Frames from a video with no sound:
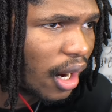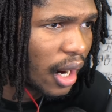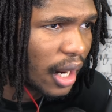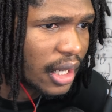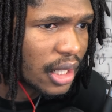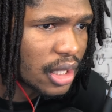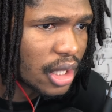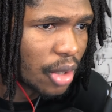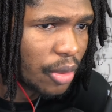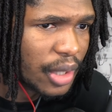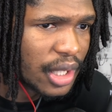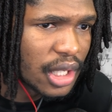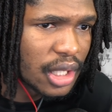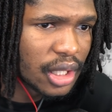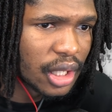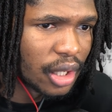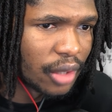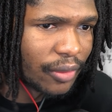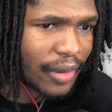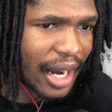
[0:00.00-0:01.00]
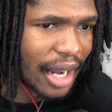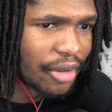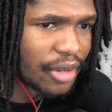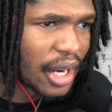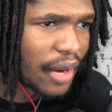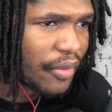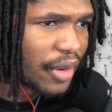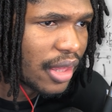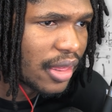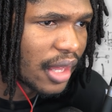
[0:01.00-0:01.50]
right, so we're just gonna
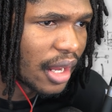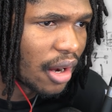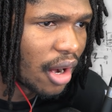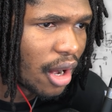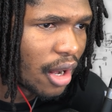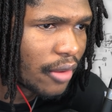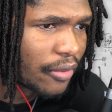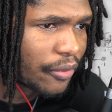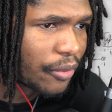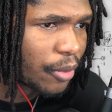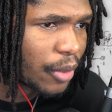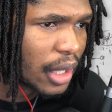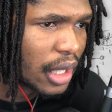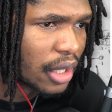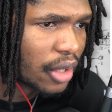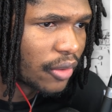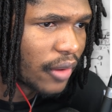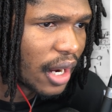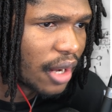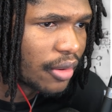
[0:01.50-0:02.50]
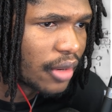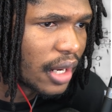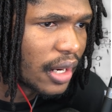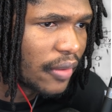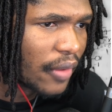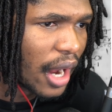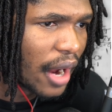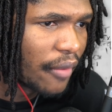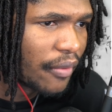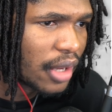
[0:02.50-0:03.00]
round everything off. We're gonna round
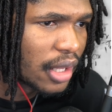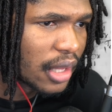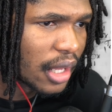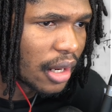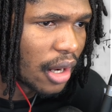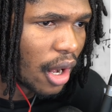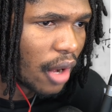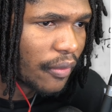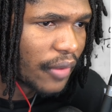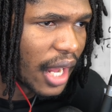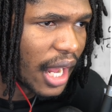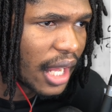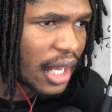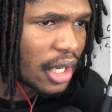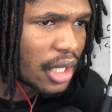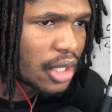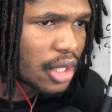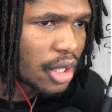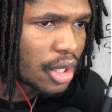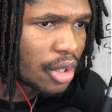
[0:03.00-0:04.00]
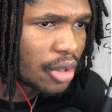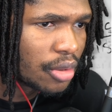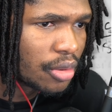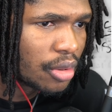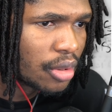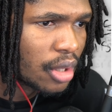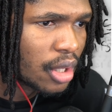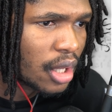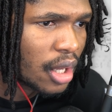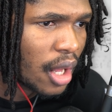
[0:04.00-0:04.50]
any, everything off.
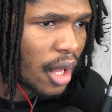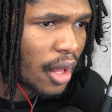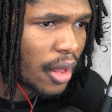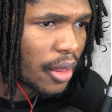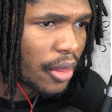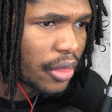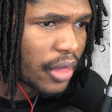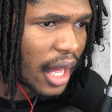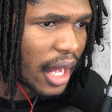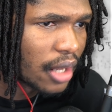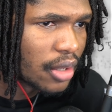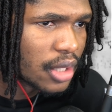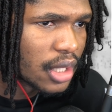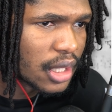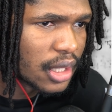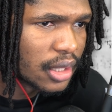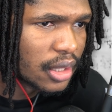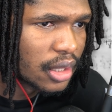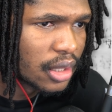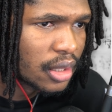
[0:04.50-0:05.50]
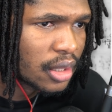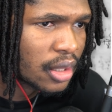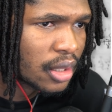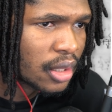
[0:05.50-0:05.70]
eighty-two thousand